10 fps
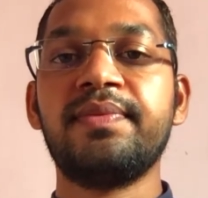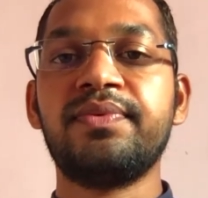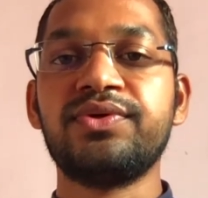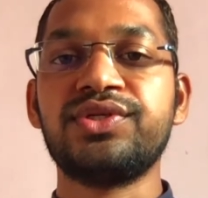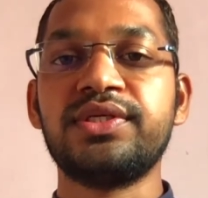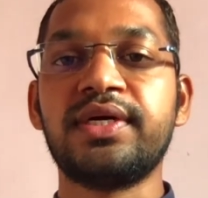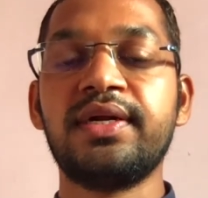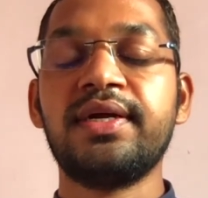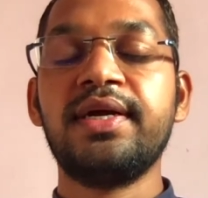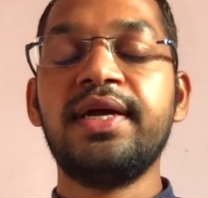Procedure:
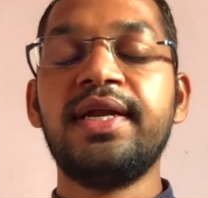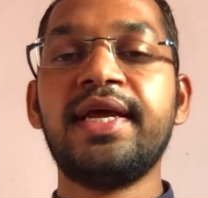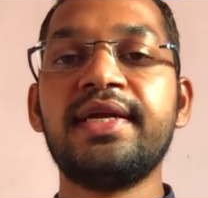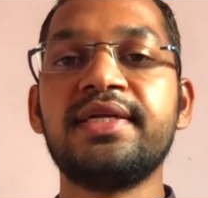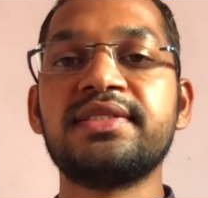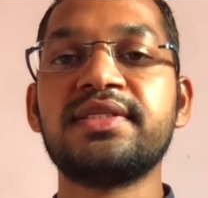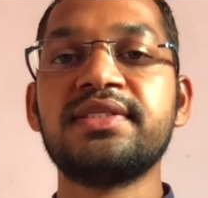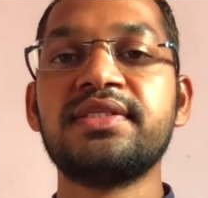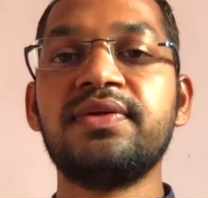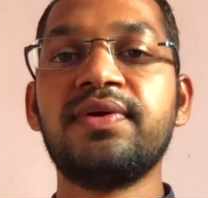take
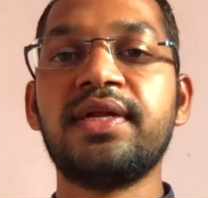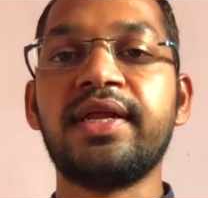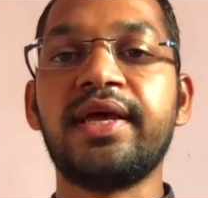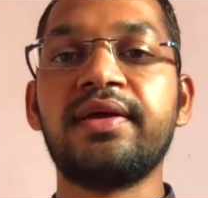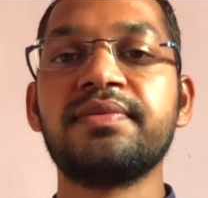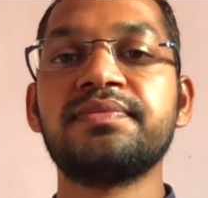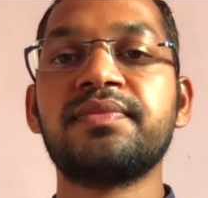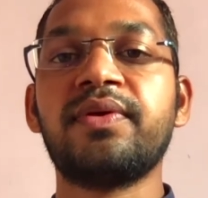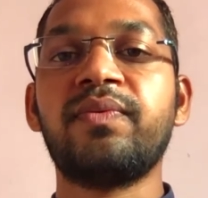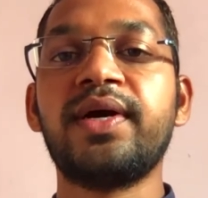distance in your leg
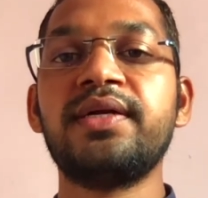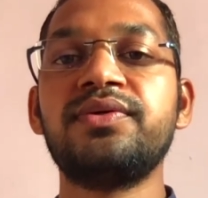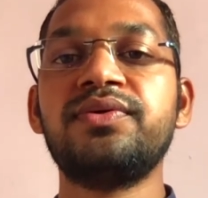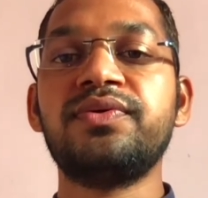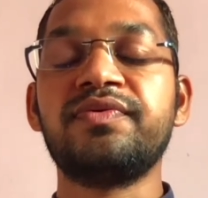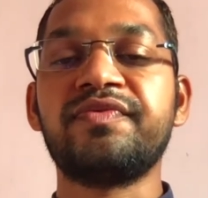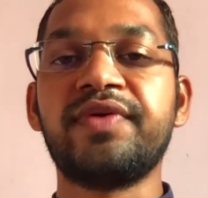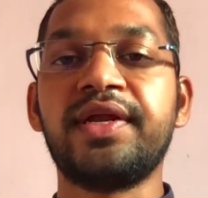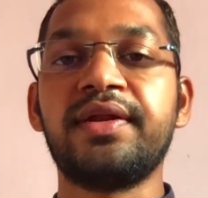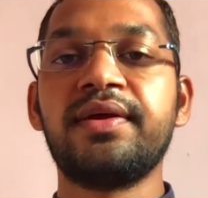1 to 2
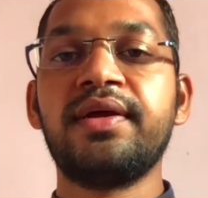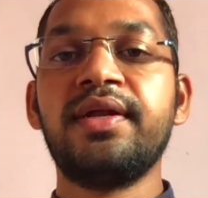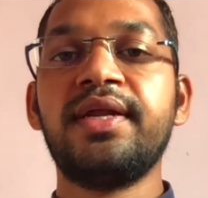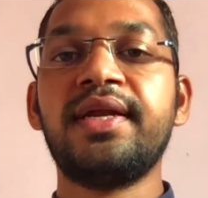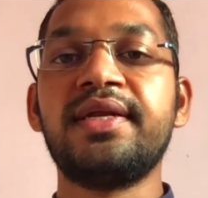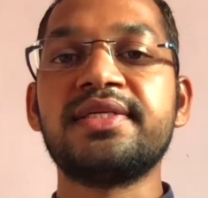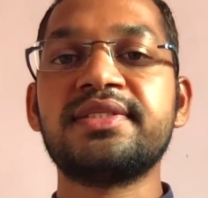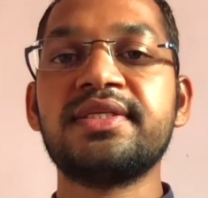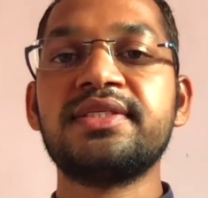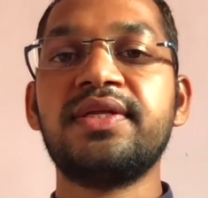feet. Take
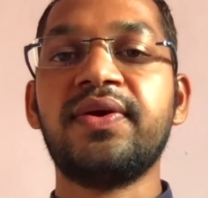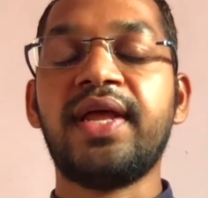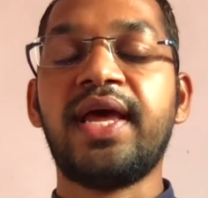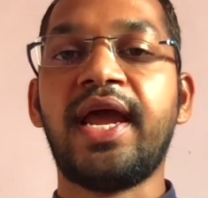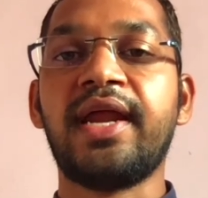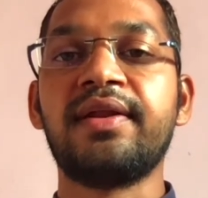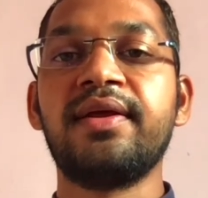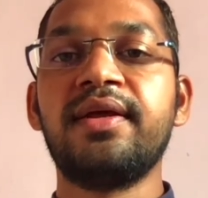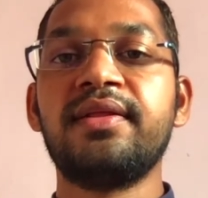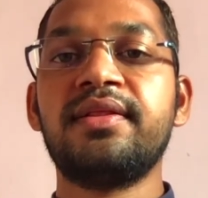distance in your hand
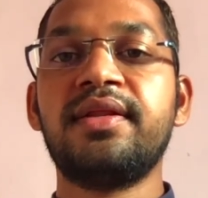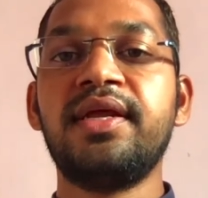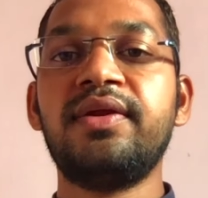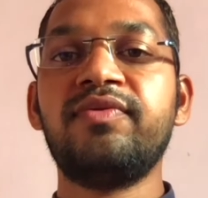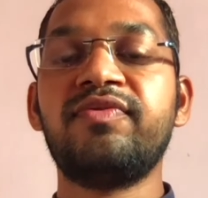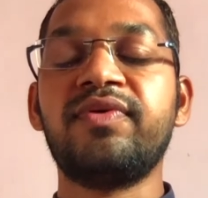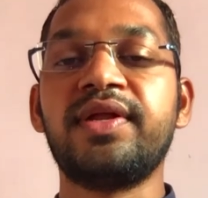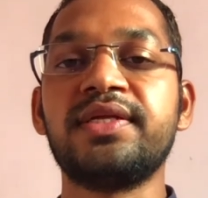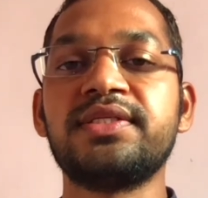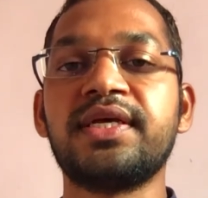3 to 4
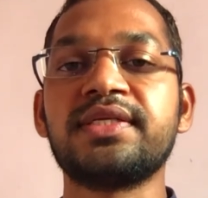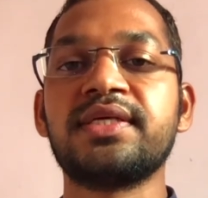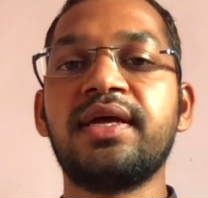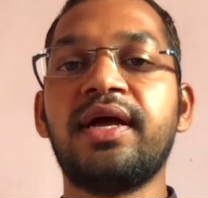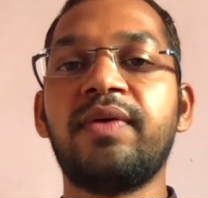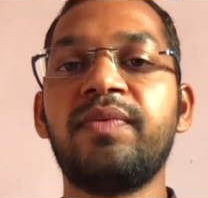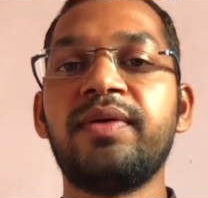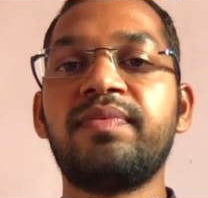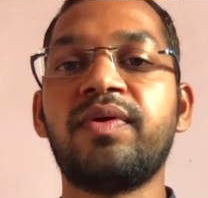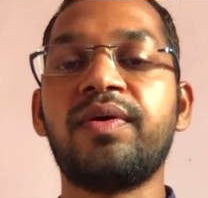inches away
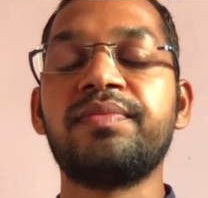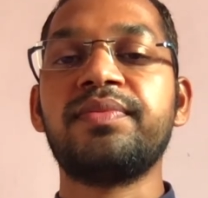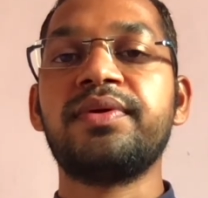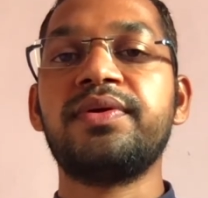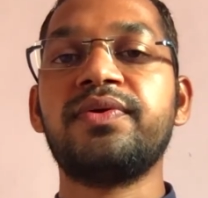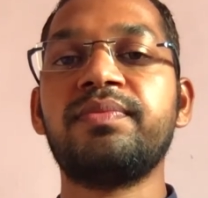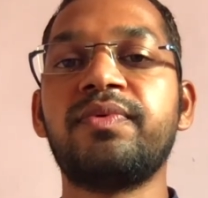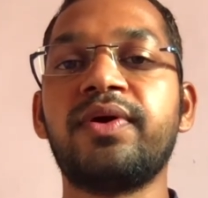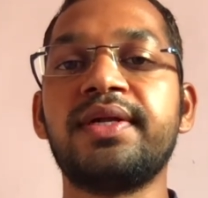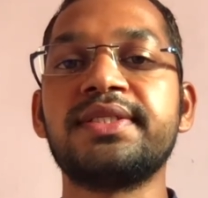from your
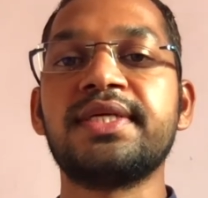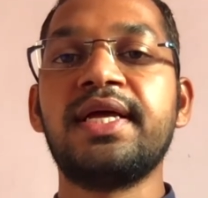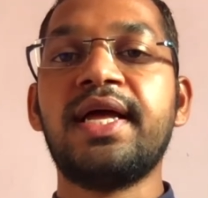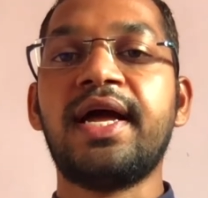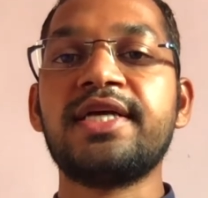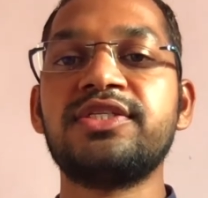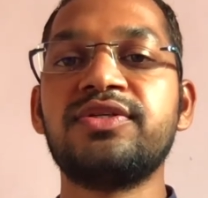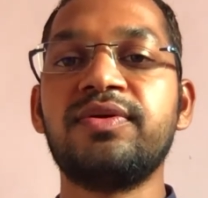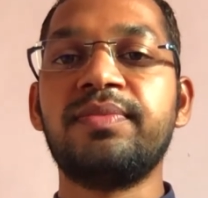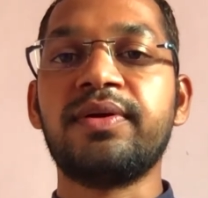bodies. Eyes
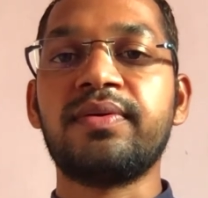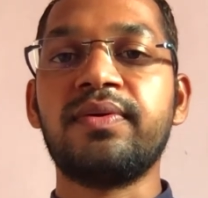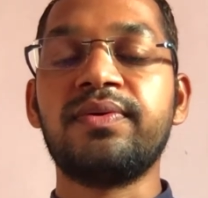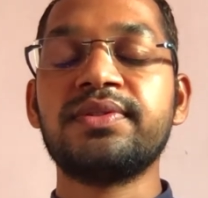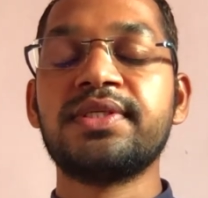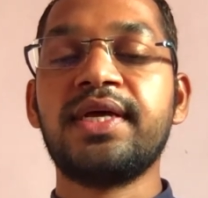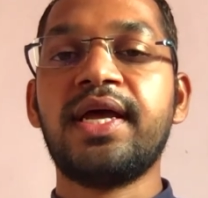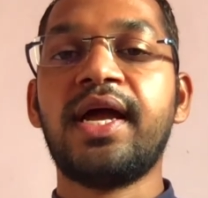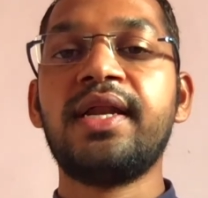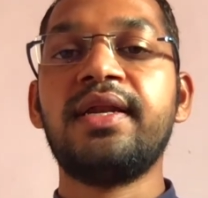should be closed
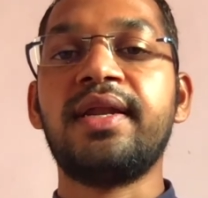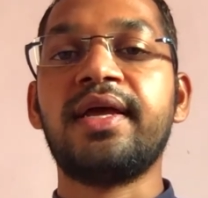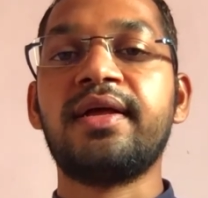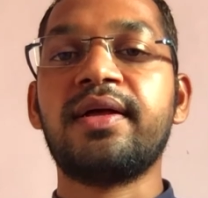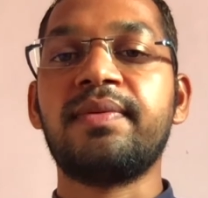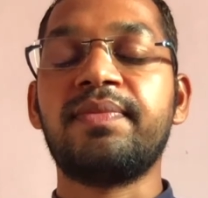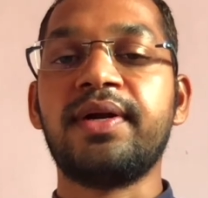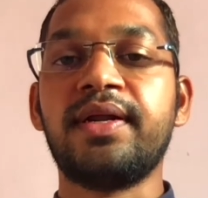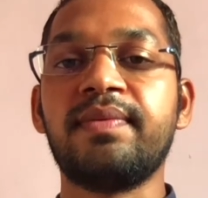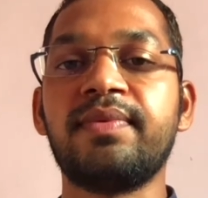and neck
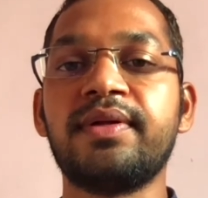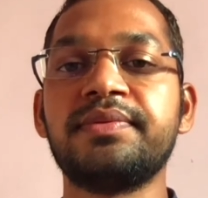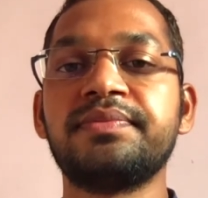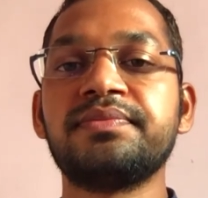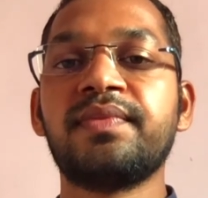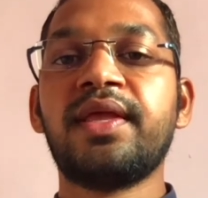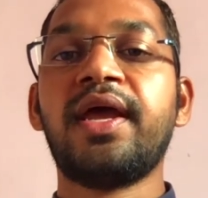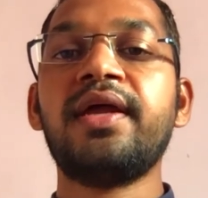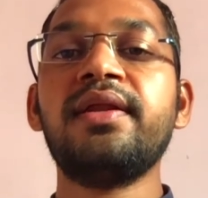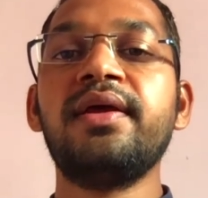comfortable.
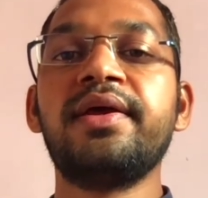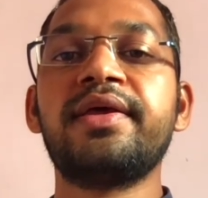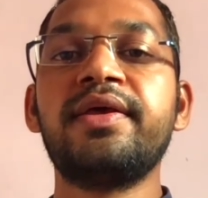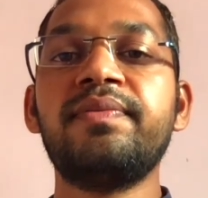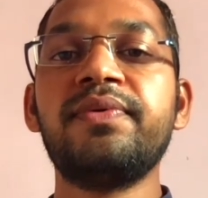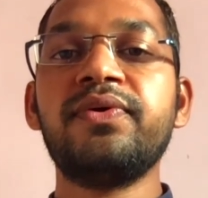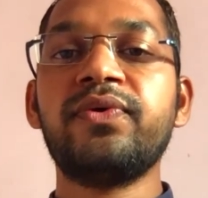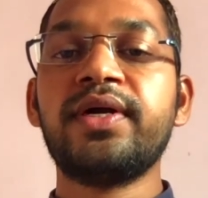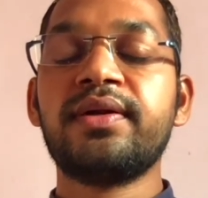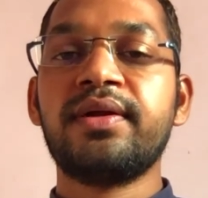And keep your